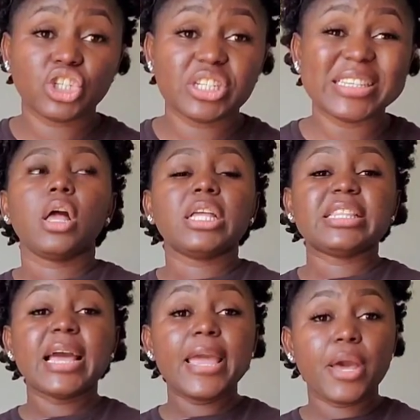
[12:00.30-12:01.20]
sheet,
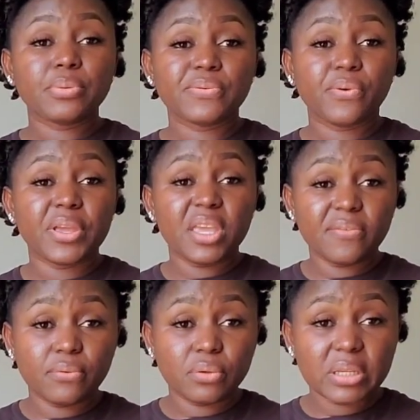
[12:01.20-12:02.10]
that helps for
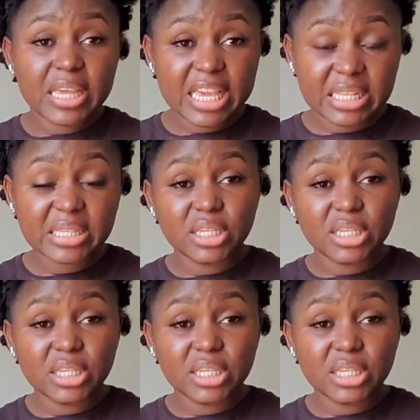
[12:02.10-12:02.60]
even heat